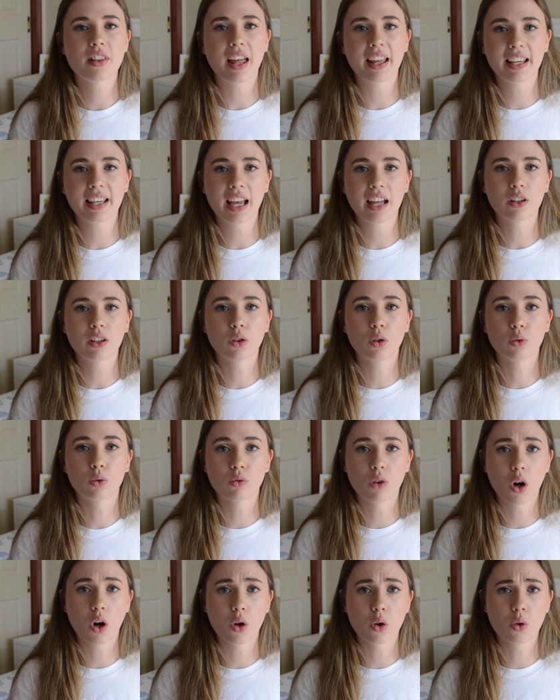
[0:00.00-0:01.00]
they can
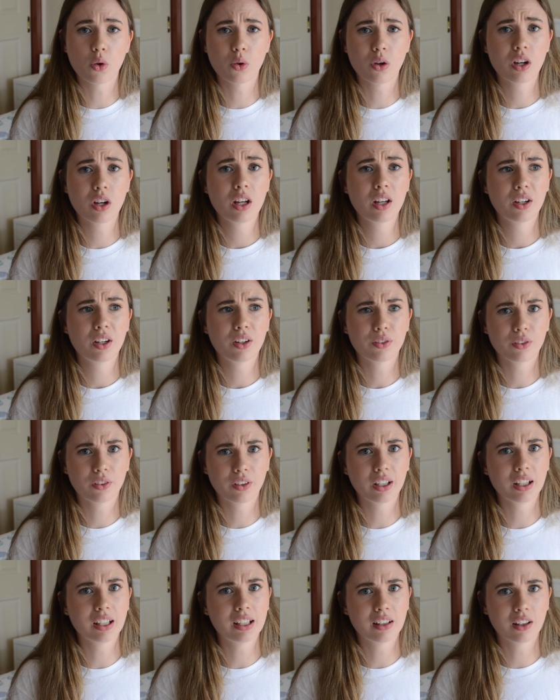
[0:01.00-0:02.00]
grow
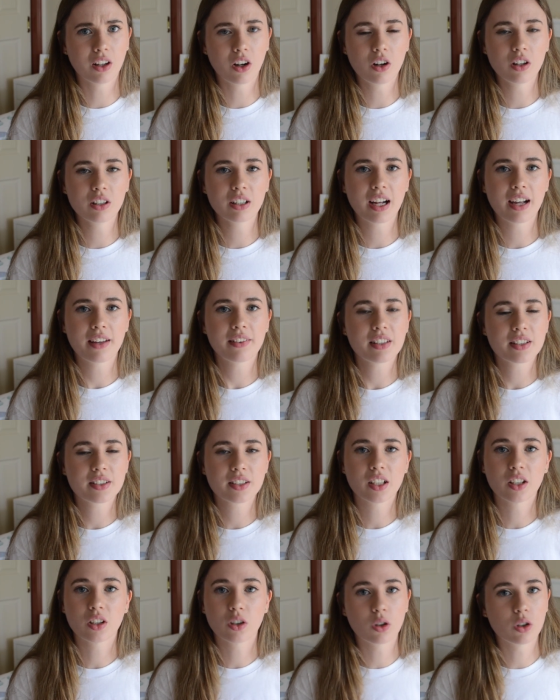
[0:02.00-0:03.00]
really long and this
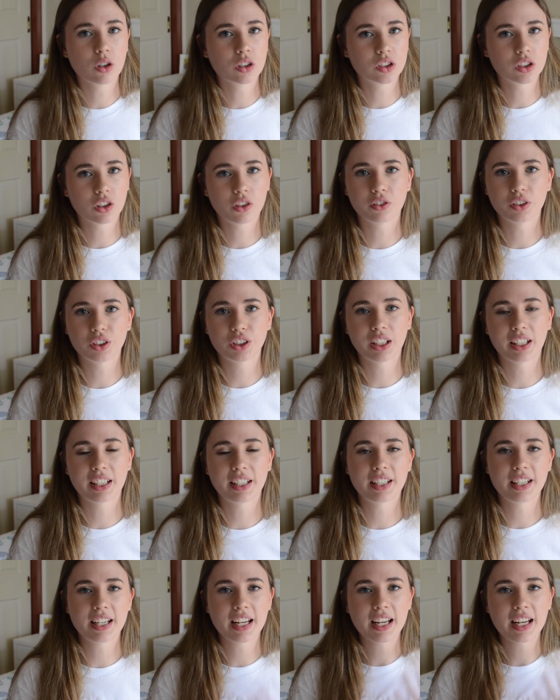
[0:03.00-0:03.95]
can cause obviously